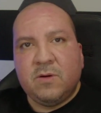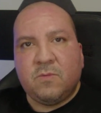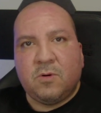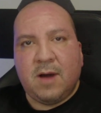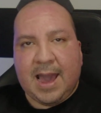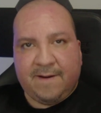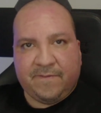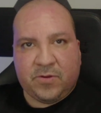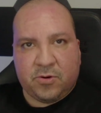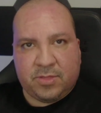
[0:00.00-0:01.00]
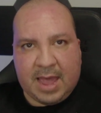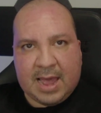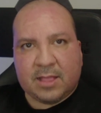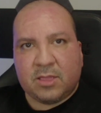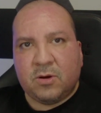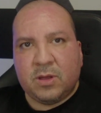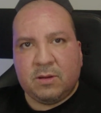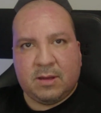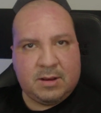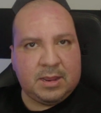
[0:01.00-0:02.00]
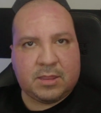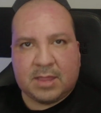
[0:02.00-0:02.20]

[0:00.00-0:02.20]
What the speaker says: Well, after that though, at least